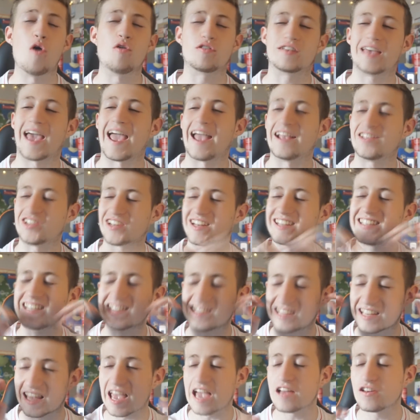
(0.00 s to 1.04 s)
Okay, so this
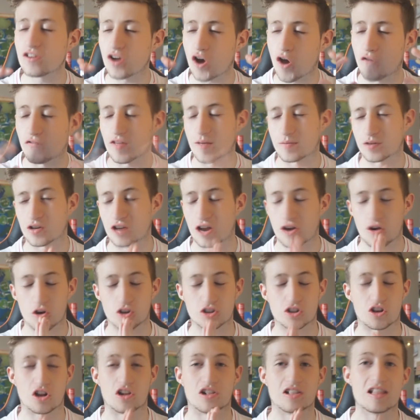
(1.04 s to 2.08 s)
is the end of the episode and
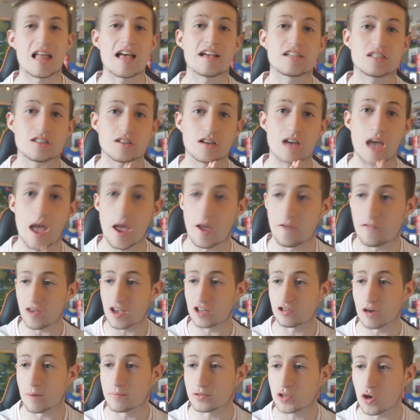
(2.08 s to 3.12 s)
also the last
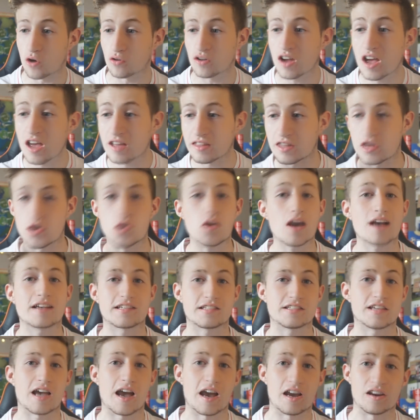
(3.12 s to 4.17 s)
face episode that you guys
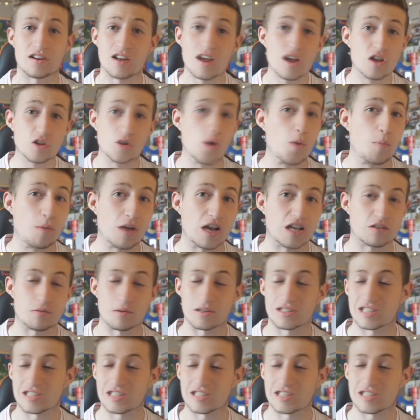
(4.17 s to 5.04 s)
decide to place